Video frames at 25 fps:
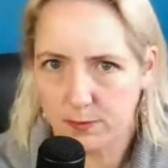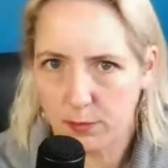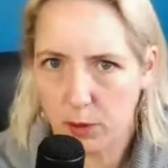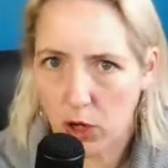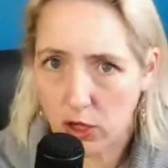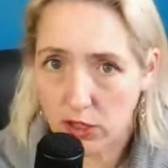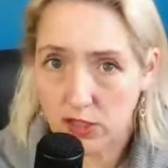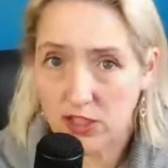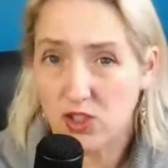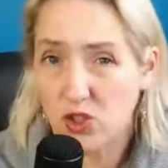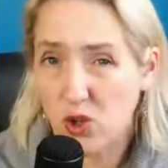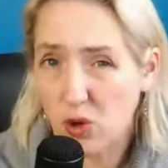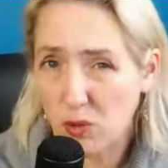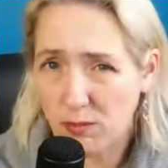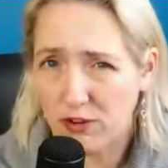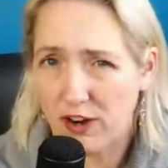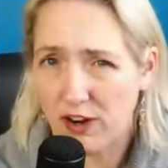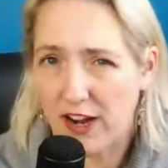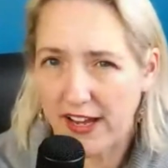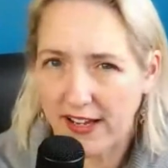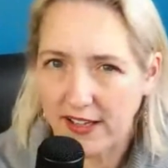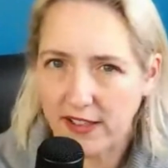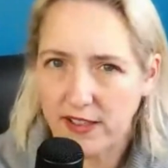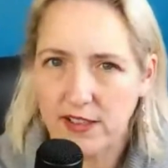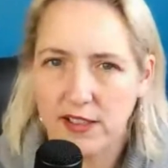personal
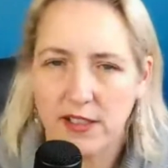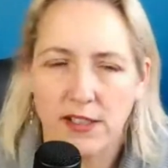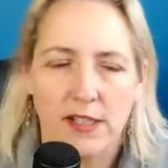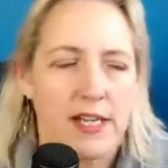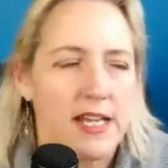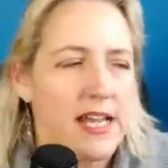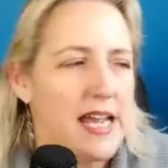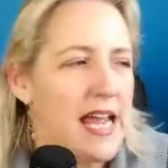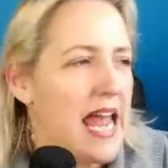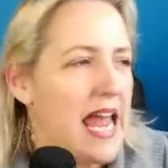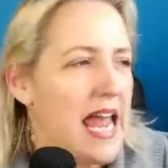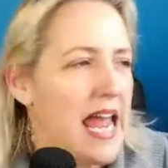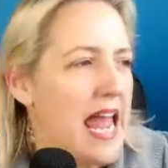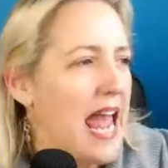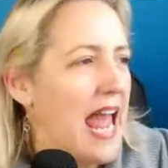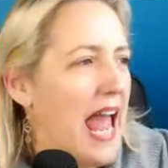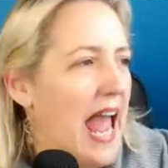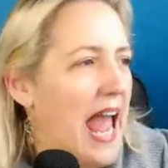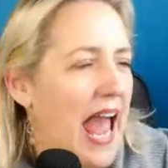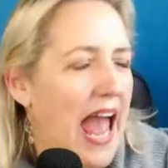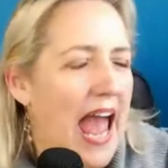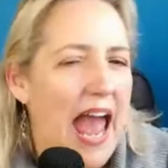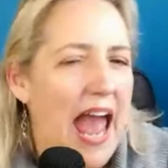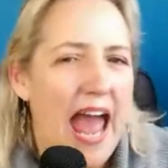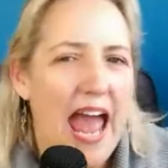brand.
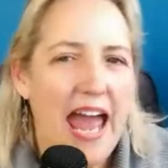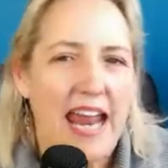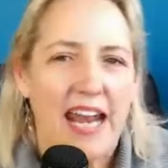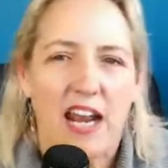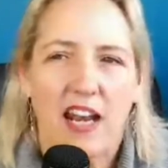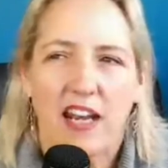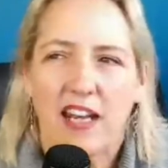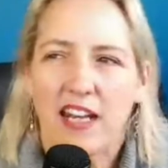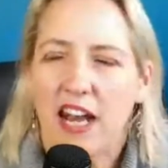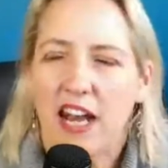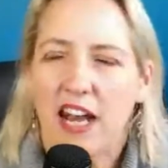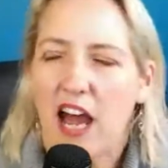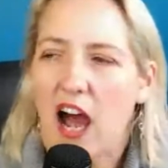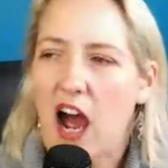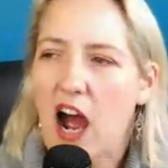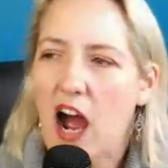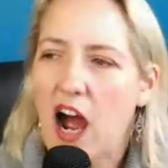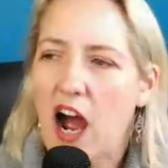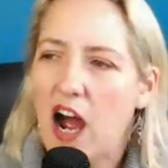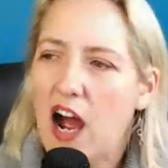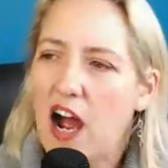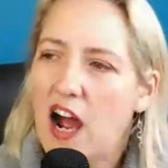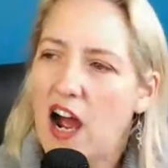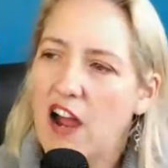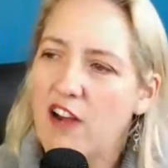And
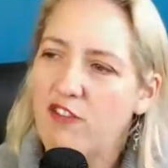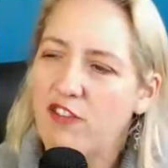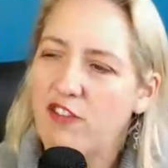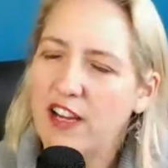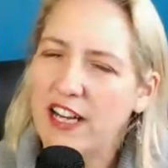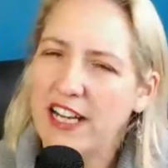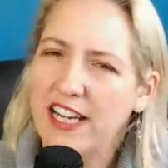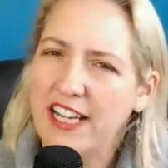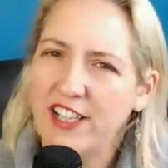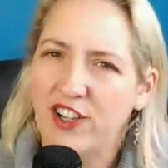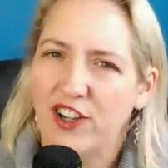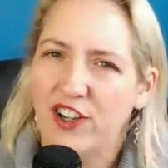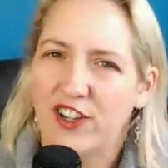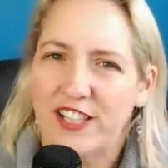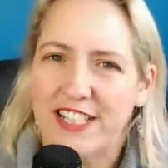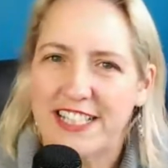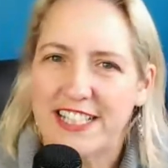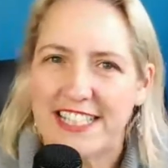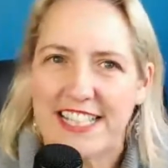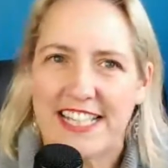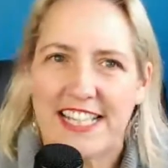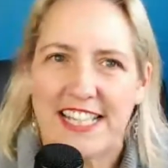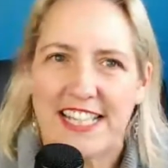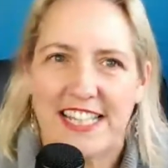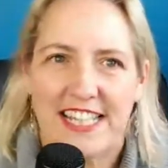I'm really
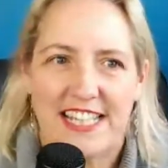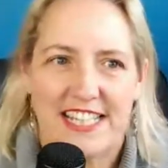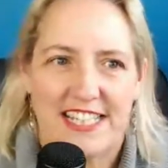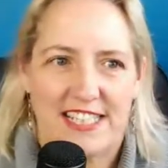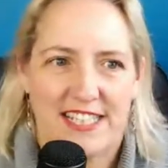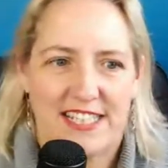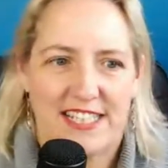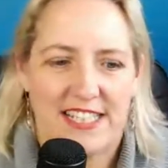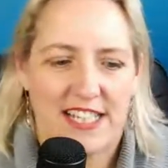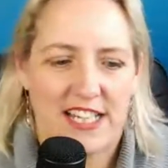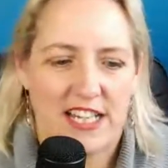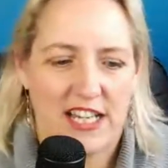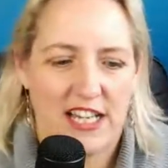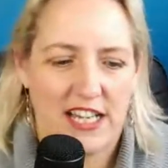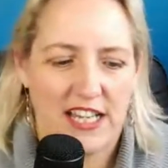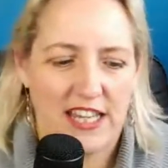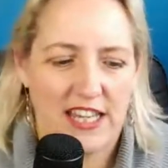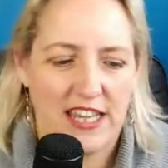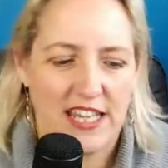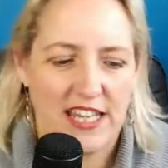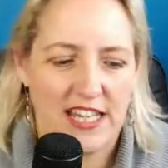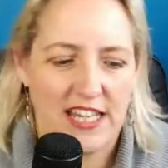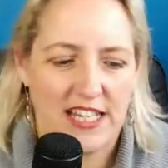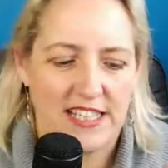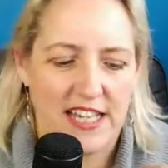noticing this
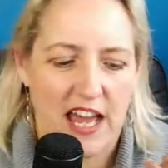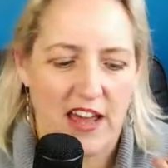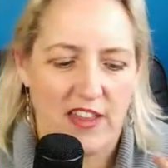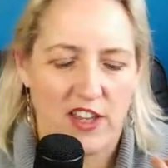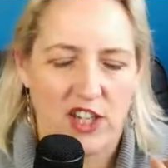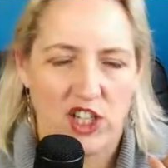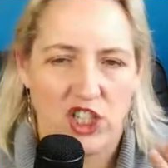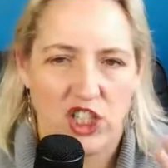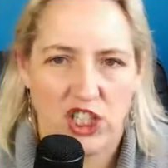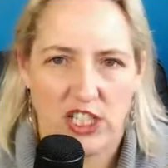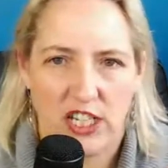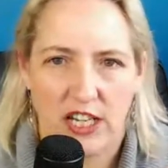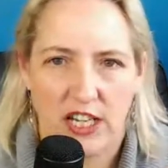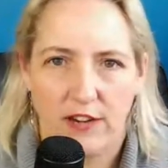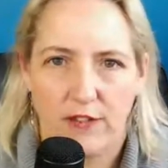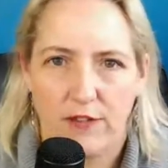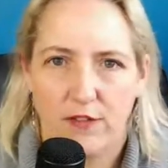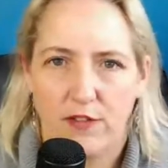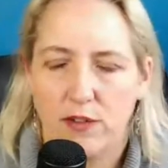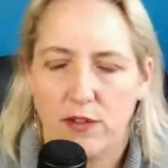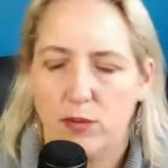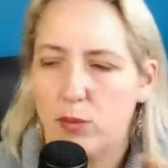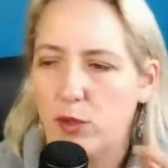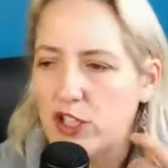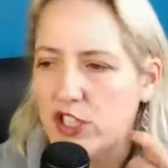other
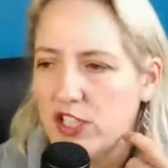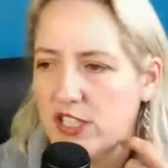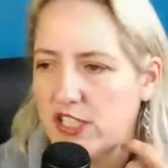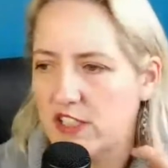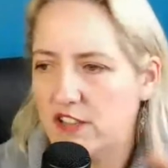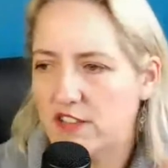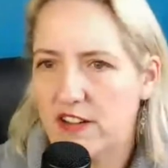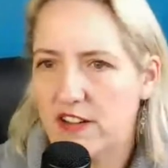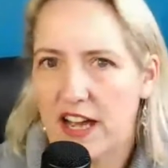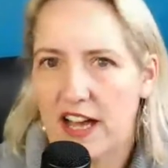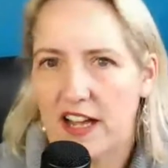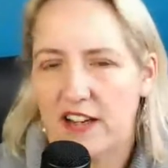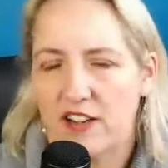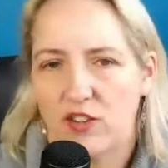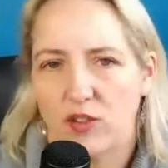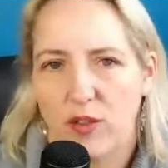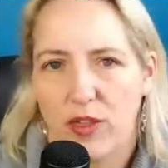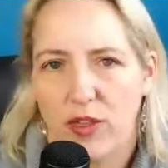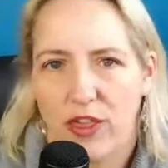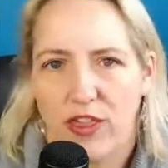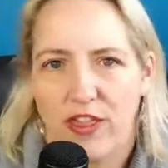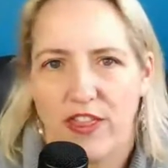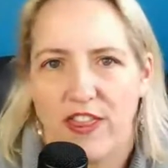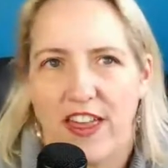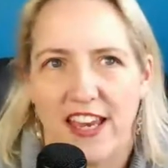shift, which is around
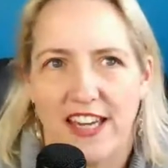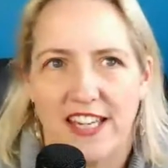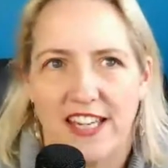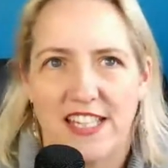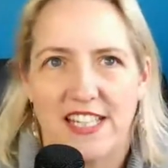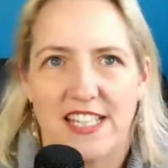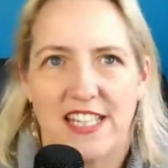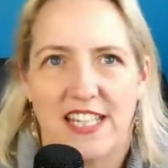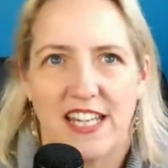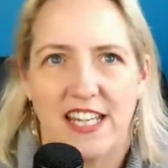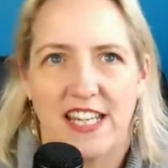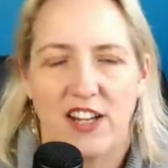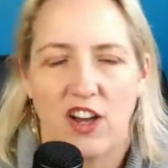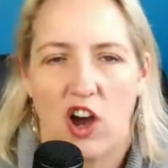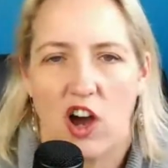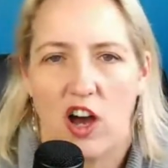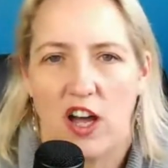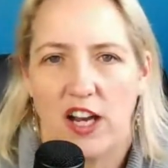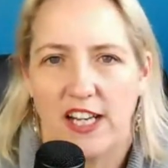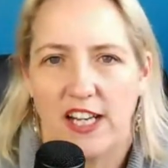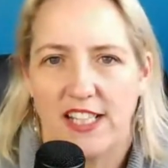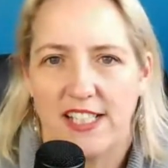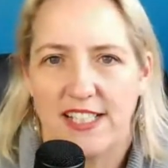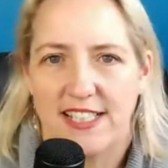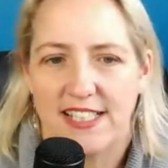authentic,
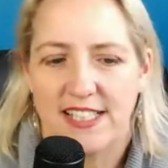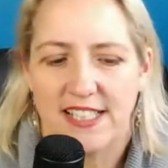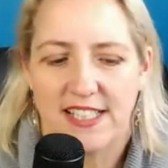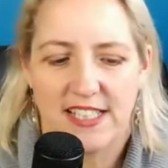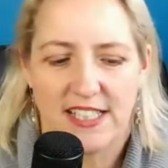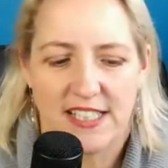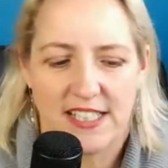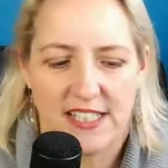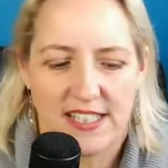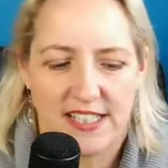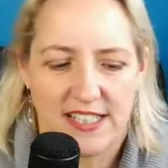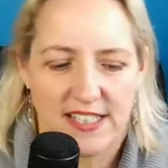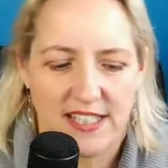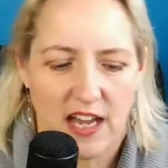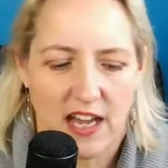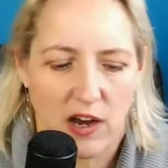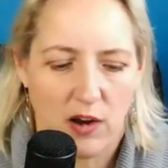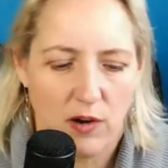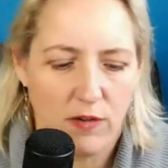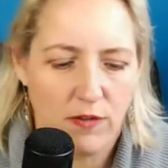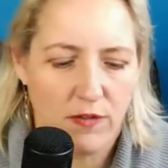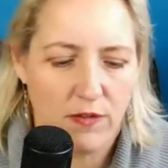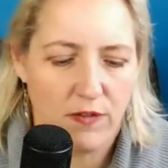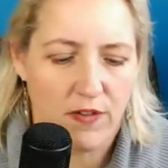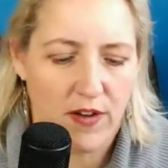honest
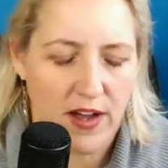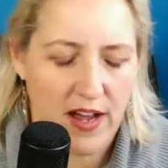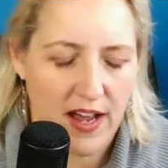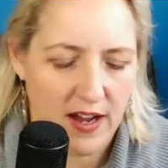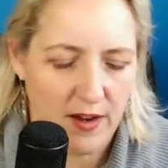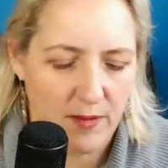self.